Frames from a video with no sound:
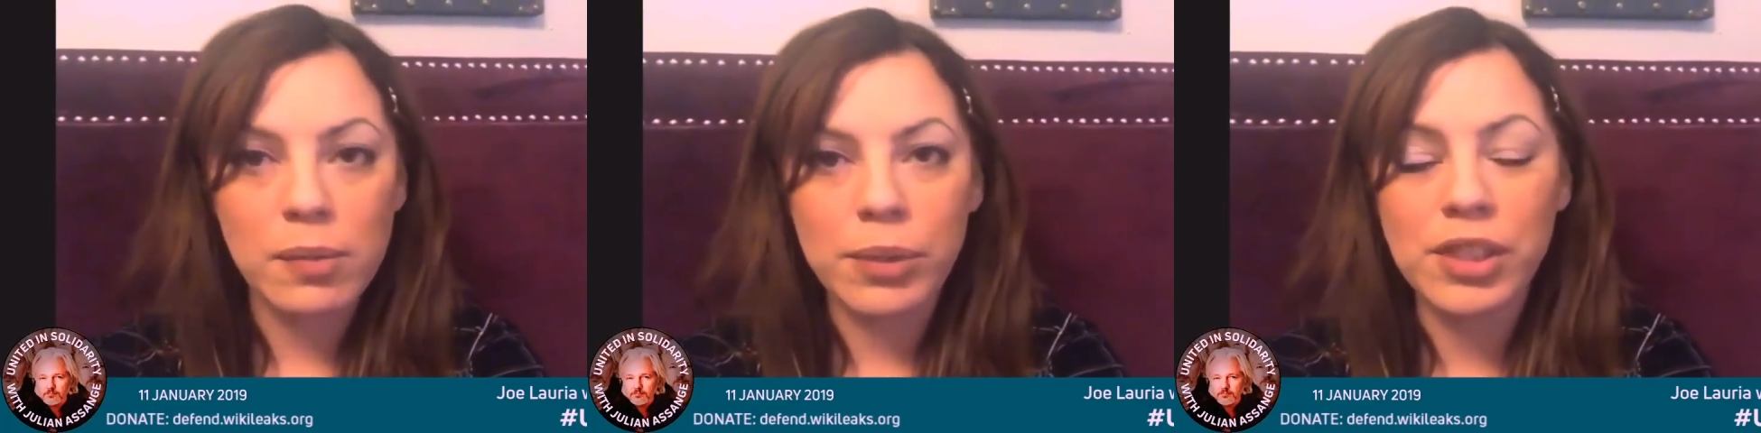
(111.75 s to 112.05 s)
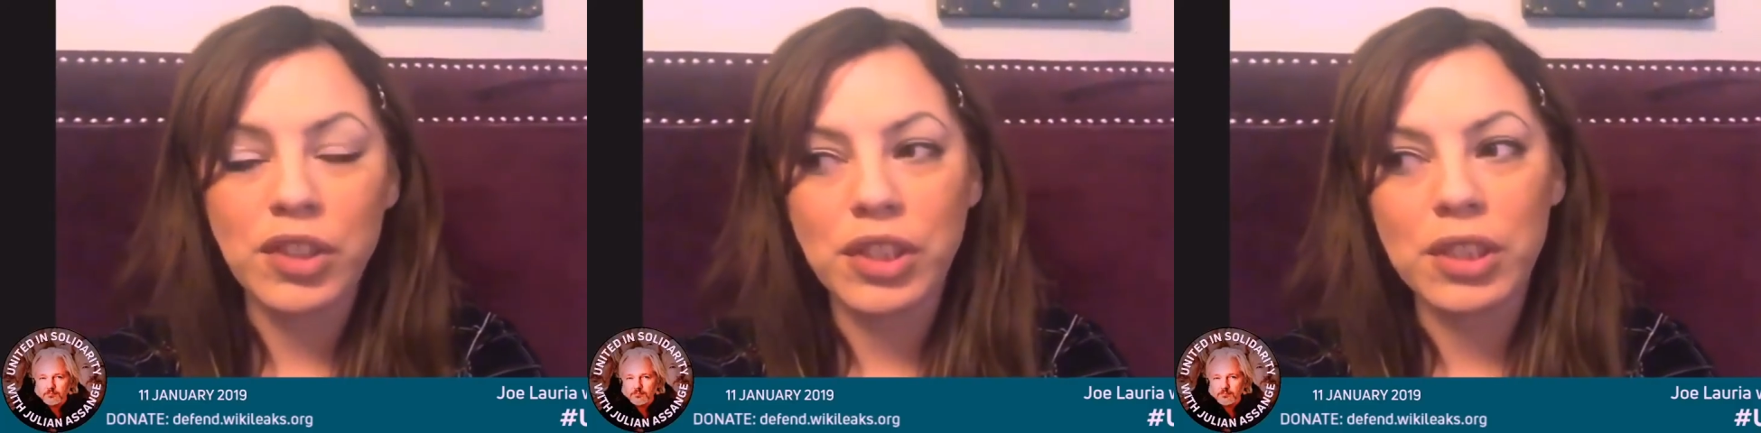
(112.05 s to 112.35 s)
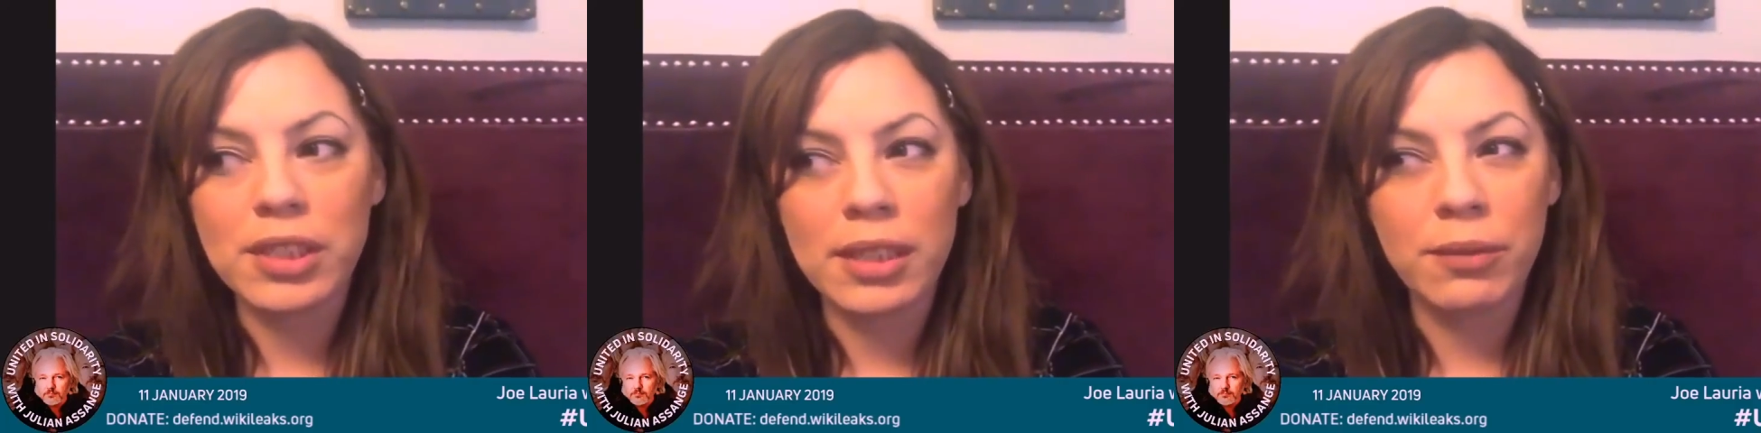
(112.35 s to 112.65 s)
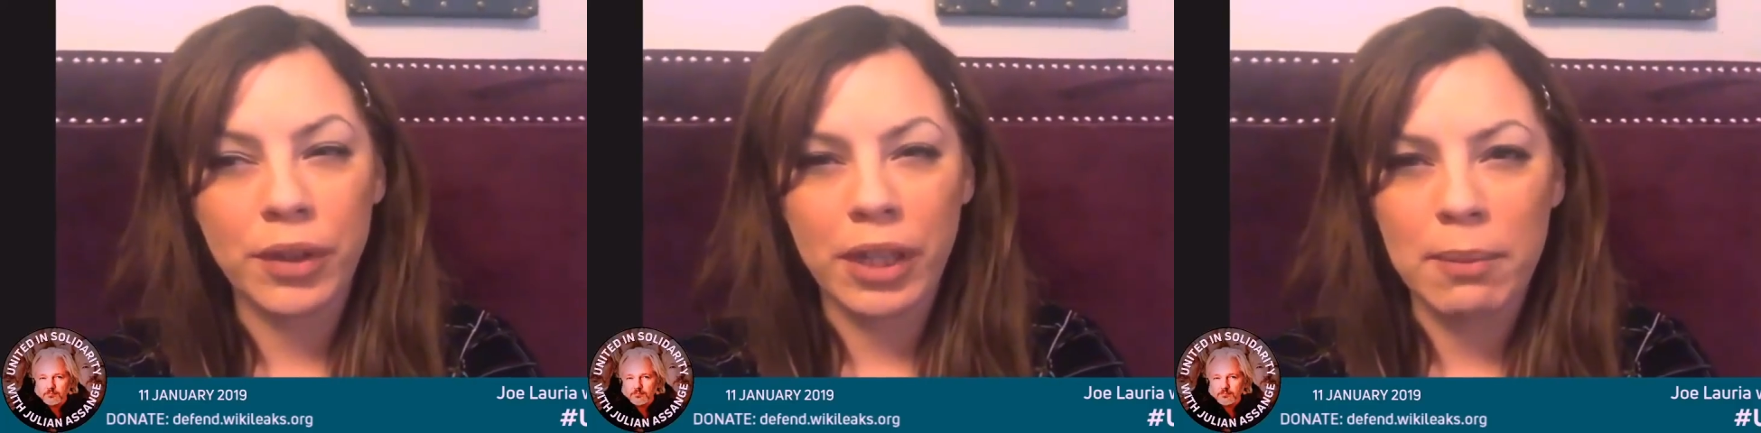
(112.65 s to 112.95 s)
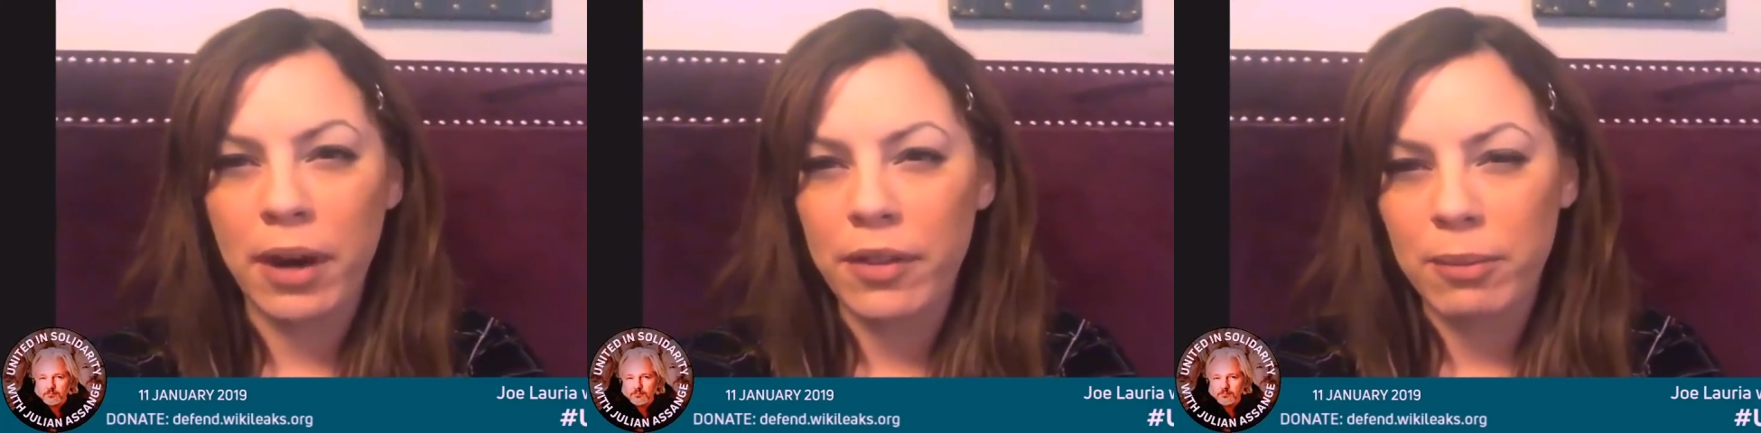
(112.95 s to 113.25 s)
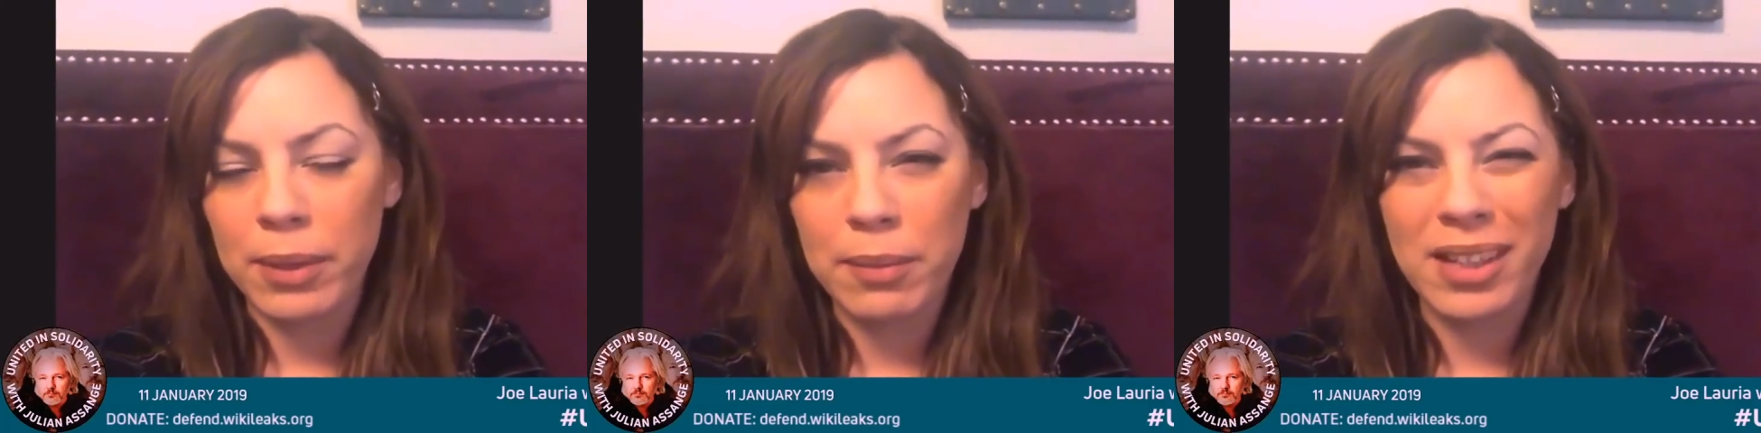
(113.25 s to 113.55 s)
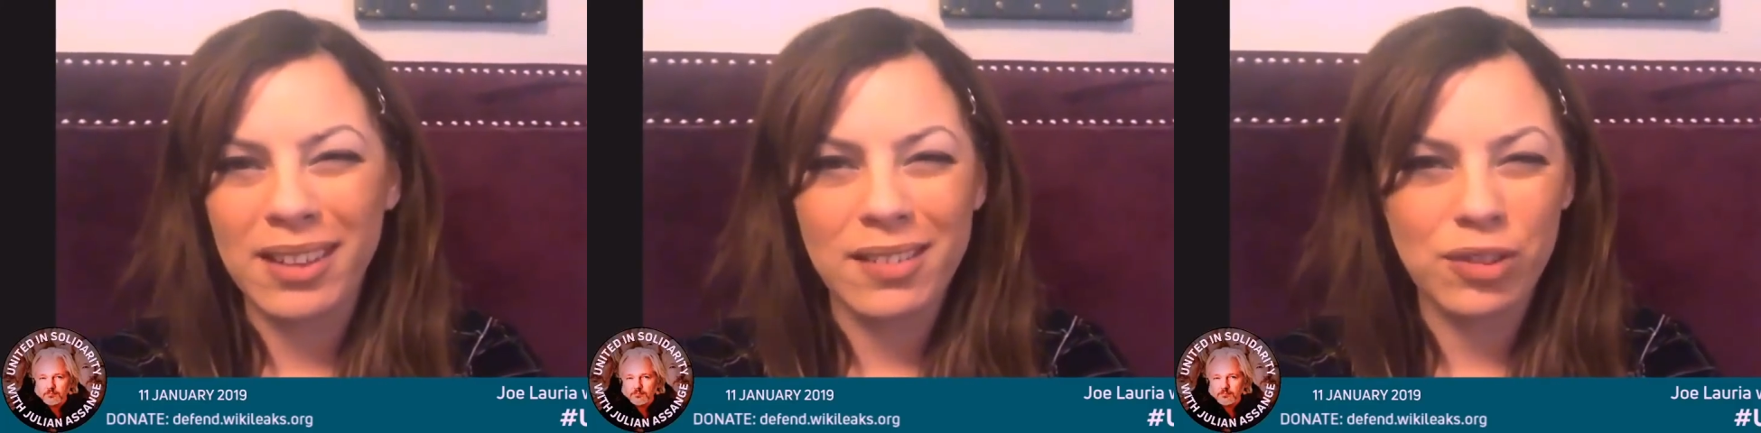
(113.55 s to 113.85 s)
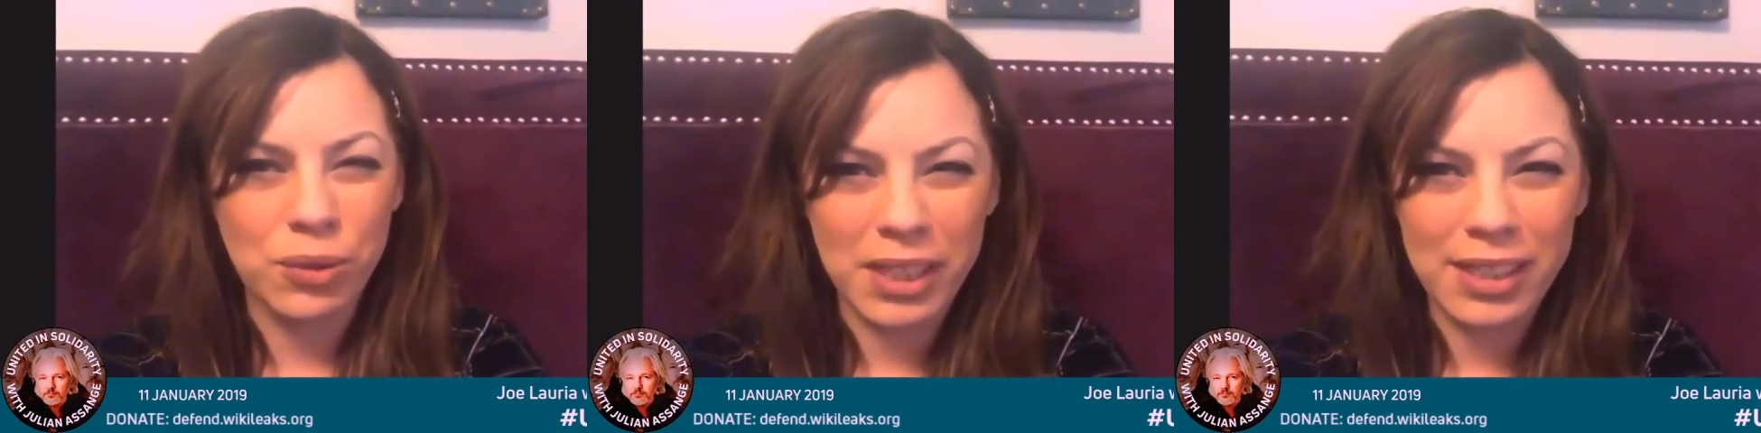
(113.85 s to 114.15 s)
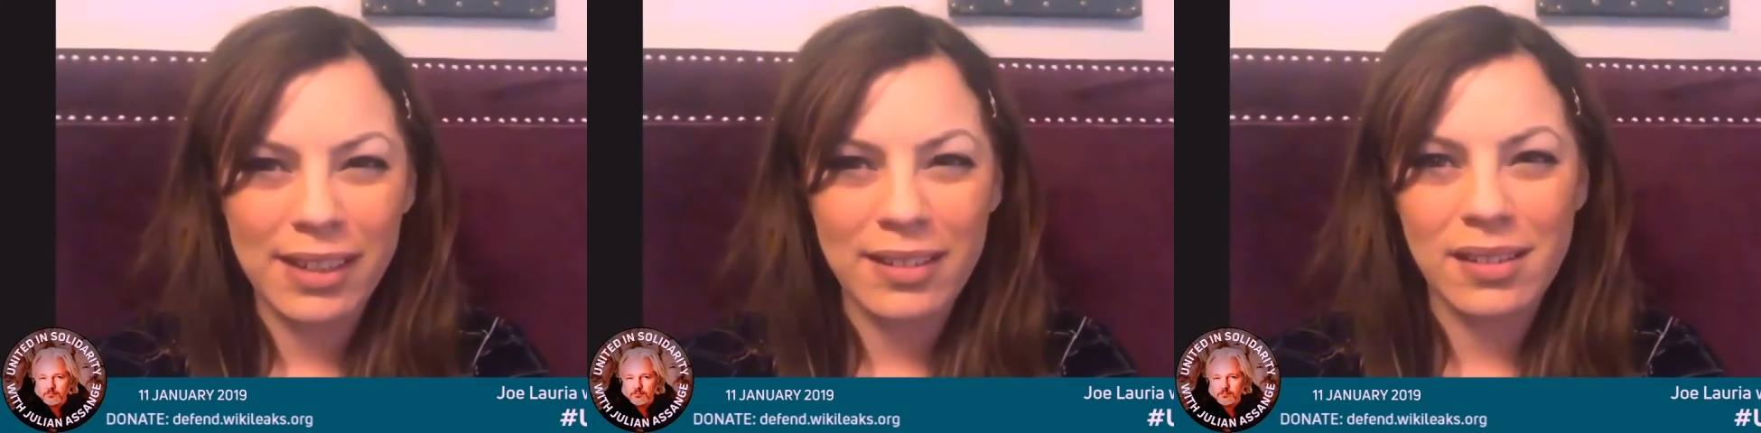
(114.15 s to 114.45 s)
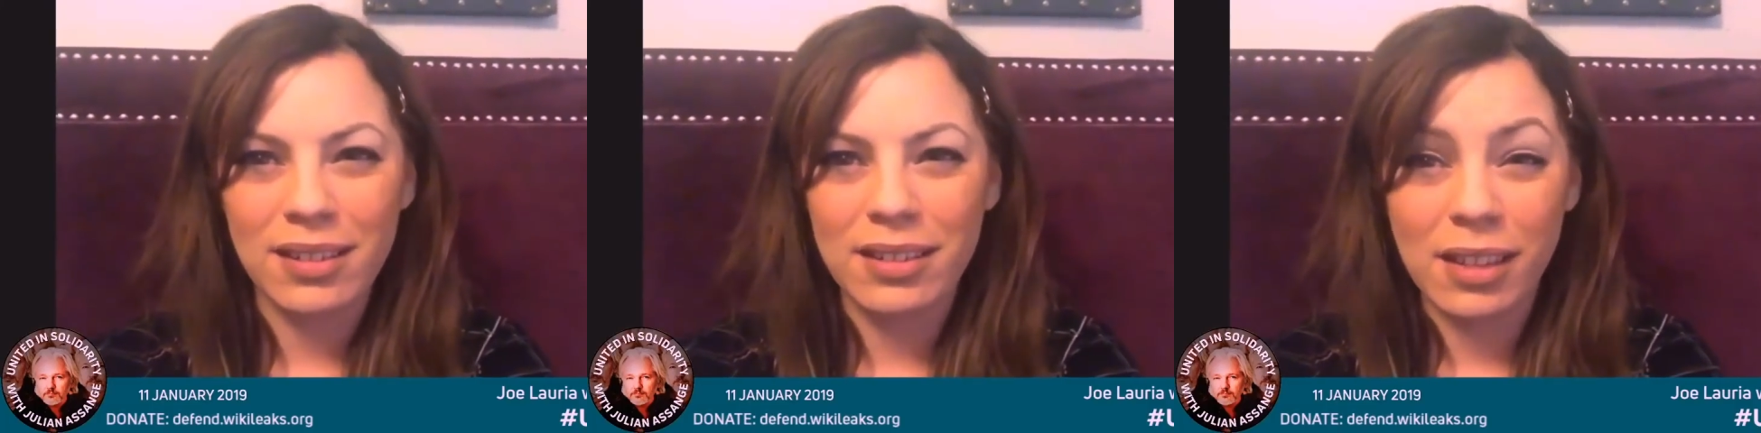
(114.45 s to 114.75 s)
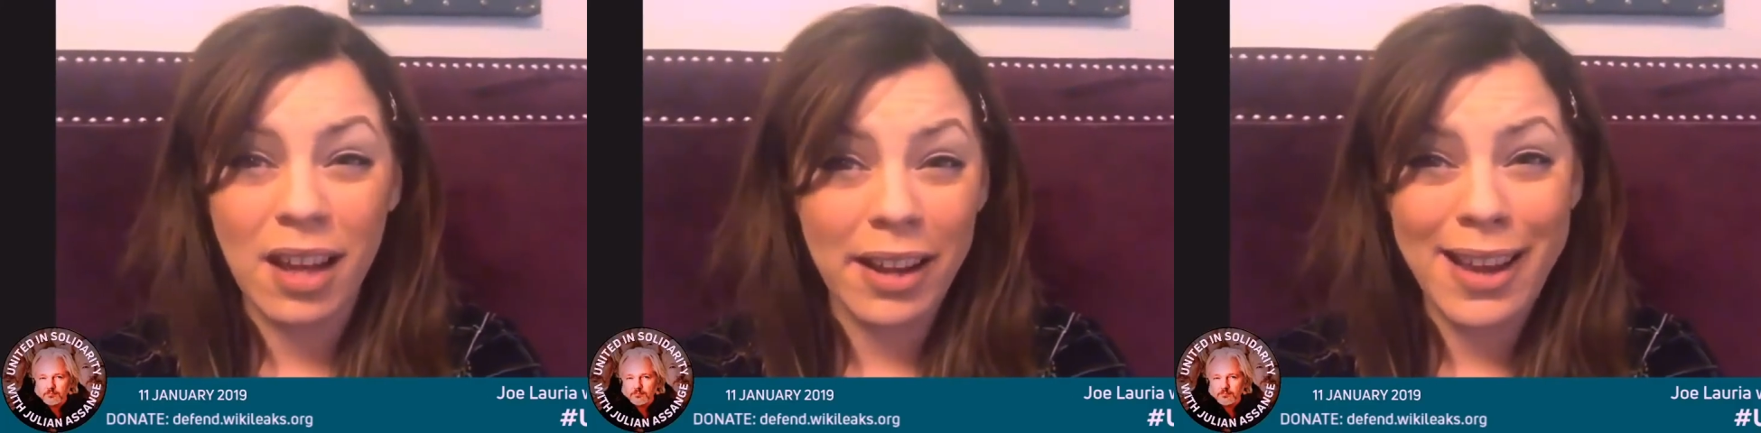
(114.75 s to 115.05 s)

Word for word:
Speaker 1: which didn't really bother me because Julian has a lot of